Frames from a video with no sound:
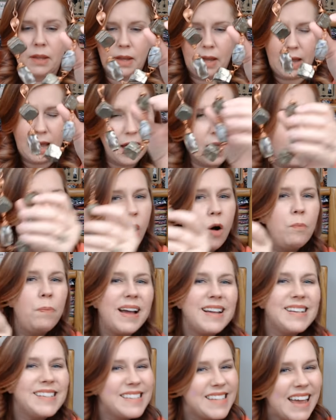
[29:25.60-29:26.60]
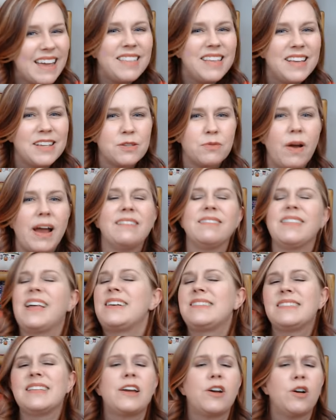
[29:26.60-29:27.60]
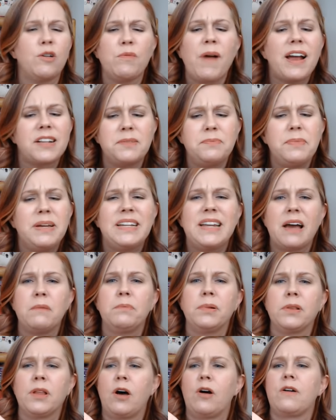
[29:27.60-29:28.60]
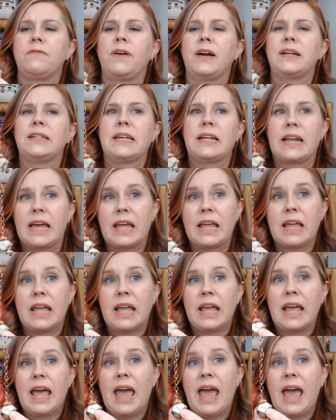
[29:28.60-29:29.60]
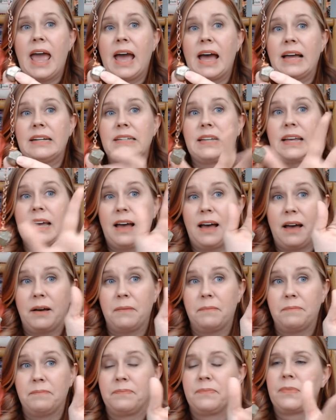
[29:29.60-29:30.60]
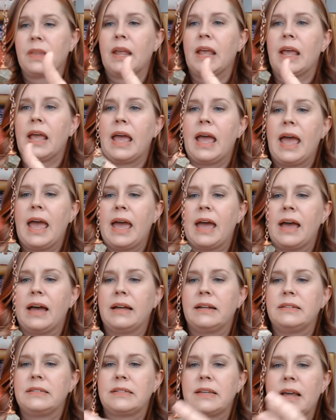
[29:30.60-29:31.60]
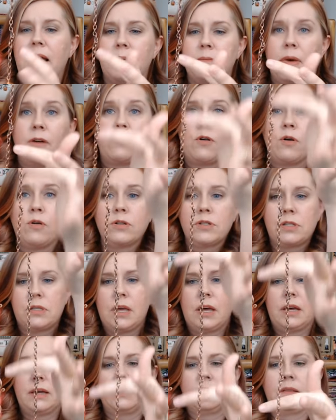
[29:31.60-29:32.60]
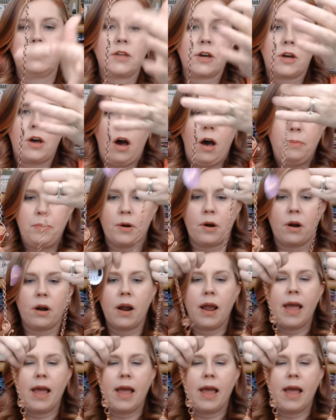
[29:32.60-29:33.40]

I hope I say these right. Leslie, correct me down below if I didn't. And, um, and um, of course, the, the copper.